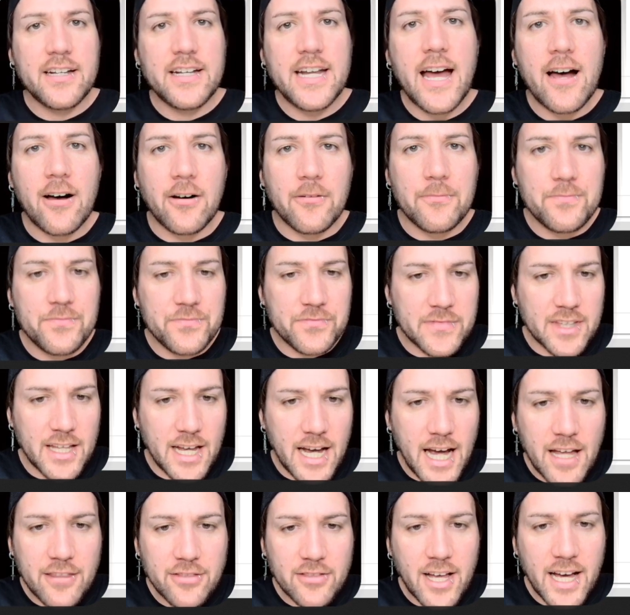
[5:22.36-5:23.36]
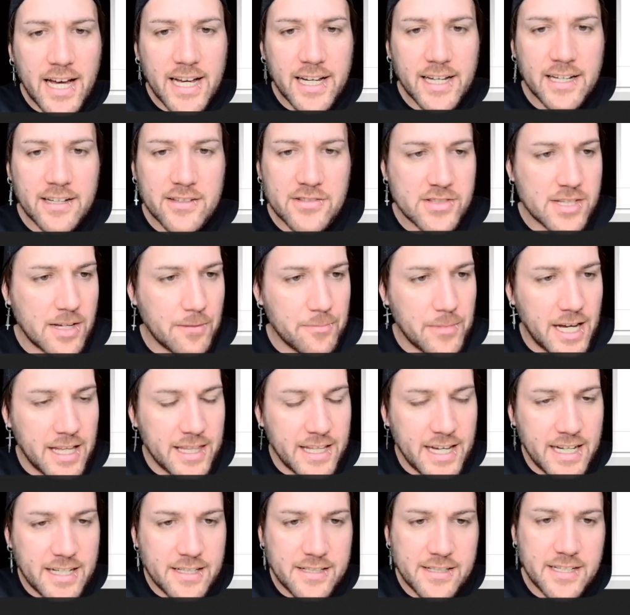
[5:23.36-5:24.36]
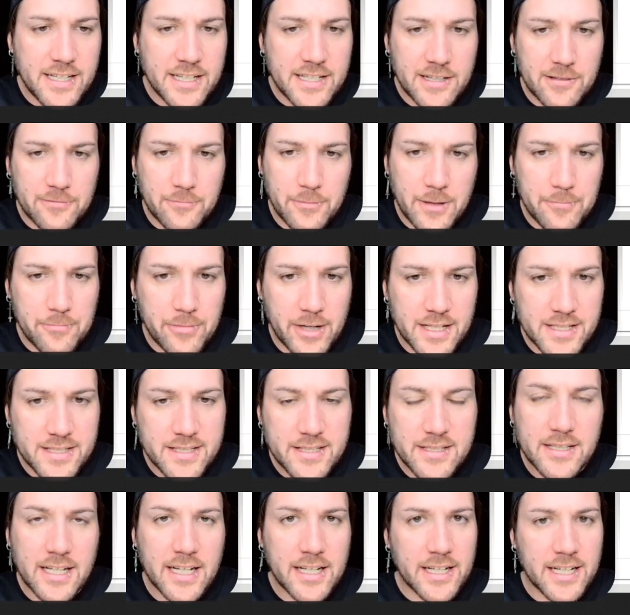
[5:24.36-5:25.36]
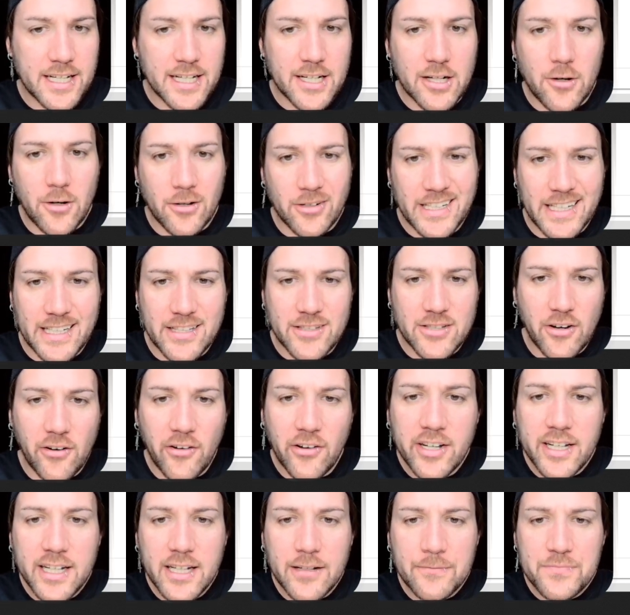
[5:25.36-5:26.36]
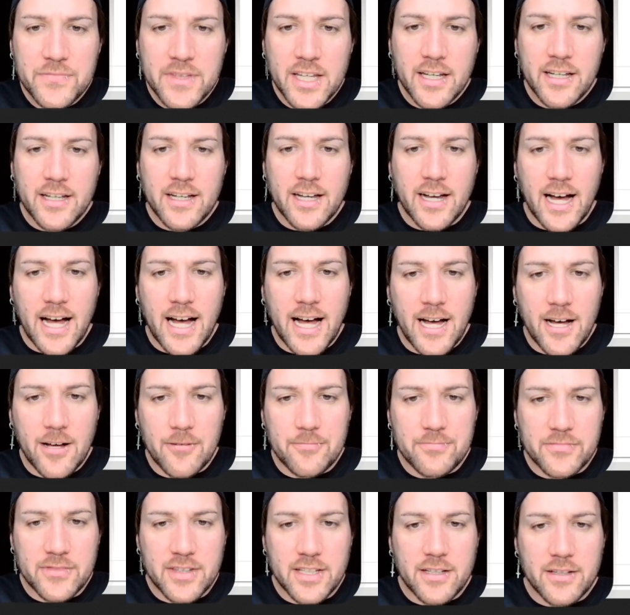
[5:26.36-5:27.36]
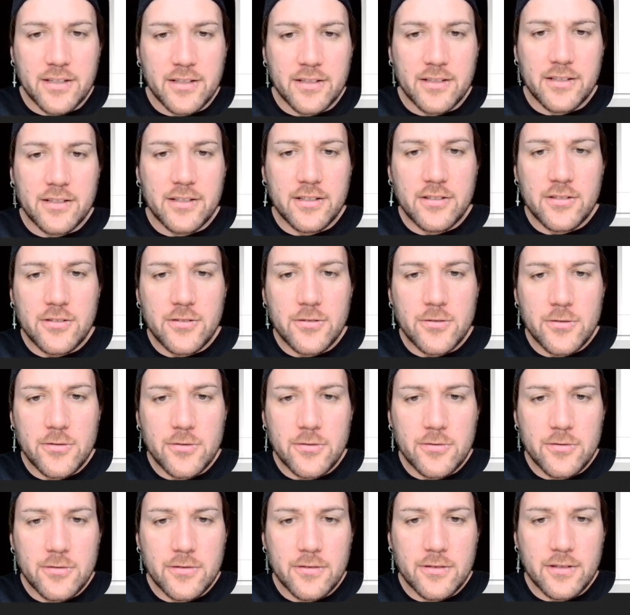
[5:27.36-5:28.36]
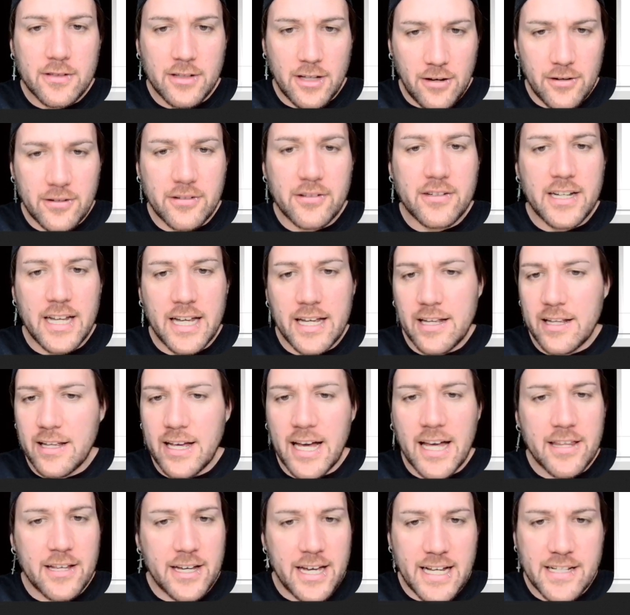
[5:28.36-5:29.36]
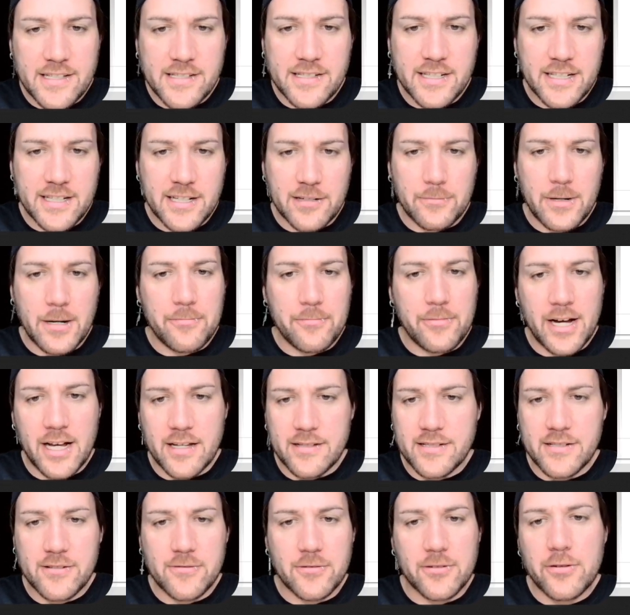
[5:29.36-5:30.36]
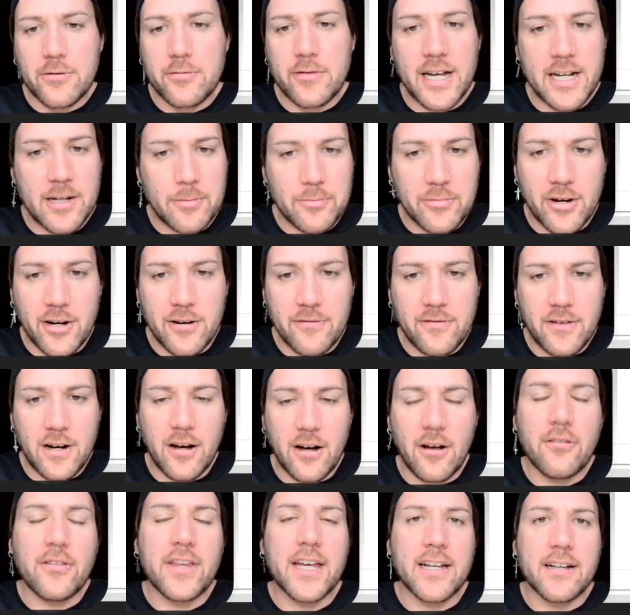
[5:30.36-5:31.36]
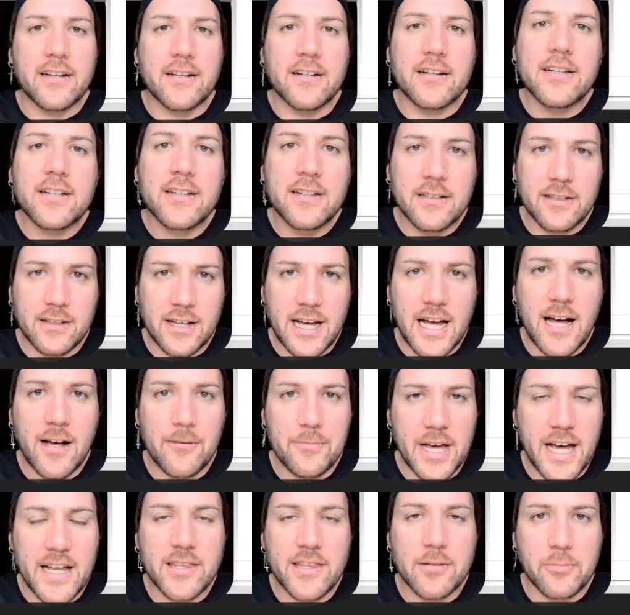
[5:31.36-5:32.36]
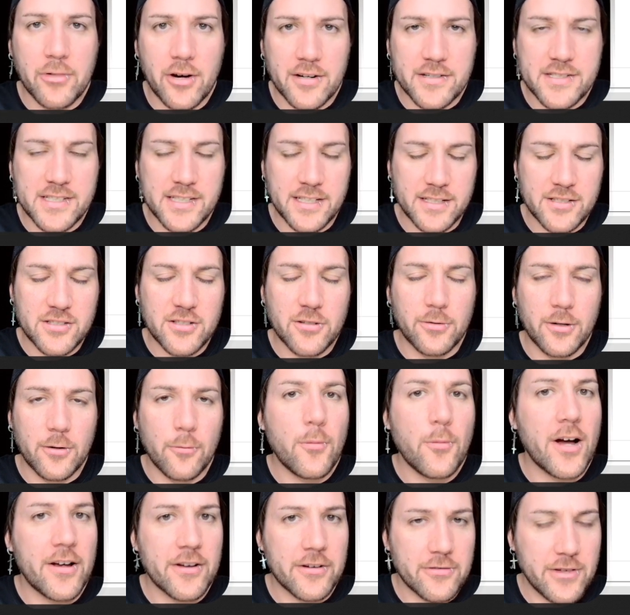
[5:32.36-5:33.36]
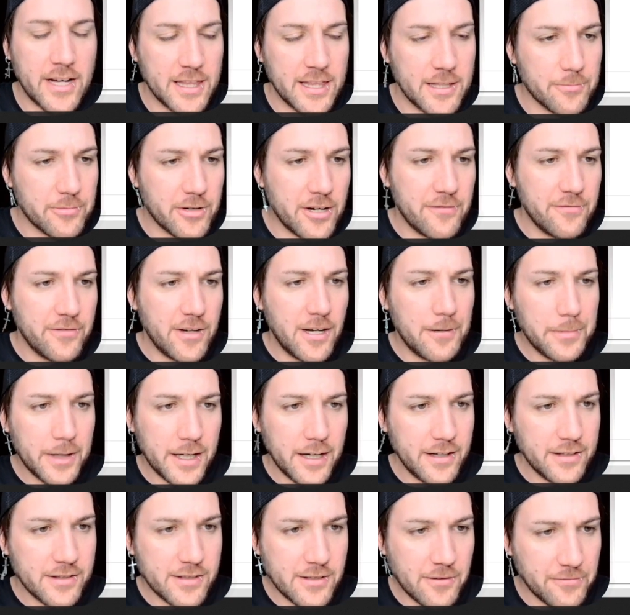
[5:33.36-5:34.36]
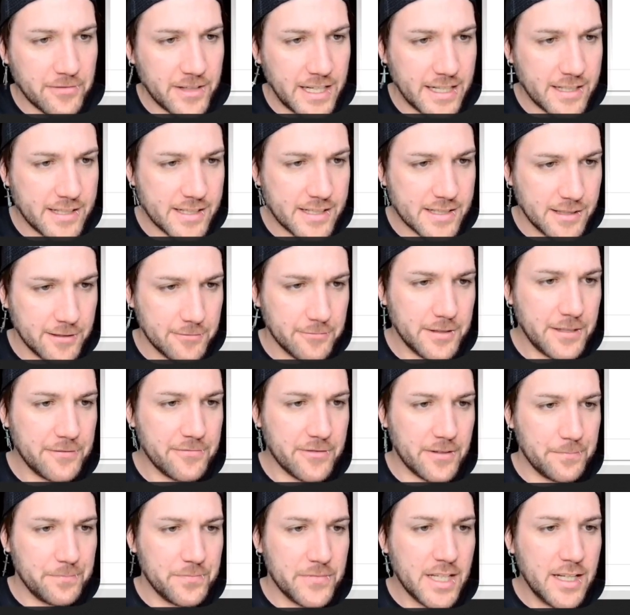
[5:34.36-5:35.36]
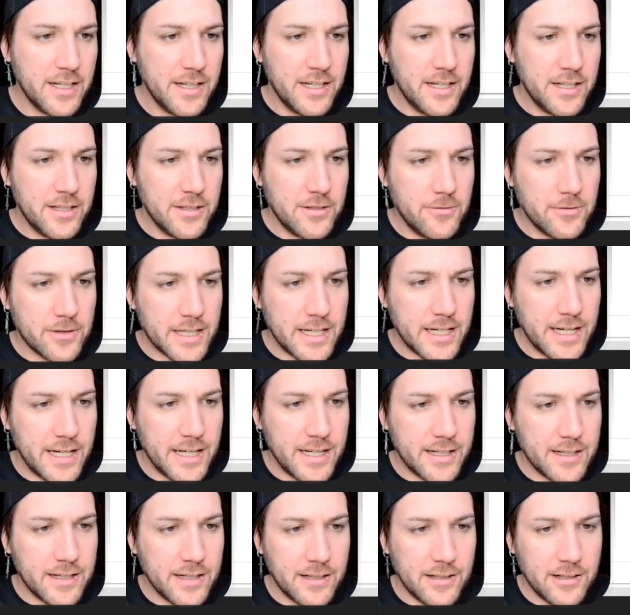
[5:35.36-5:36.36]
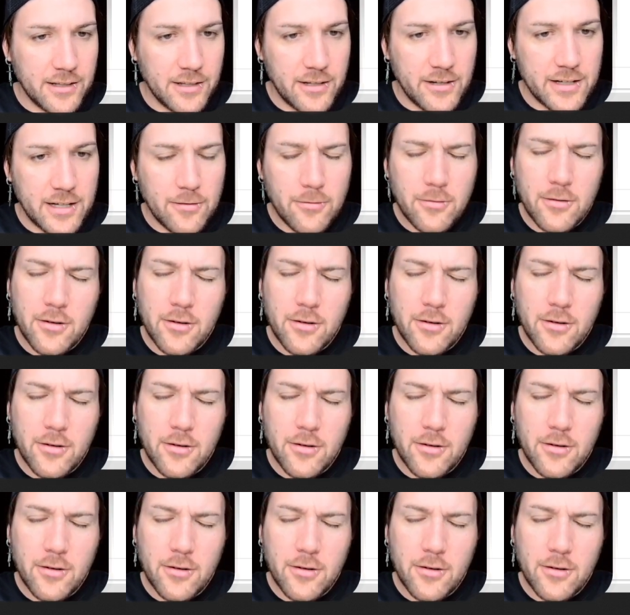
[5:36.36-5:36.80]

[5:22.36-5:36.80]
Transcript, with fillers: Now, unlike some other anti-detect web browsers like Incogniton, um, you on other anti-detect web browsers, you create a profile and then um, add the proxy to it while you're creating the profile, but Dolphin Anty is a little different. You can load it.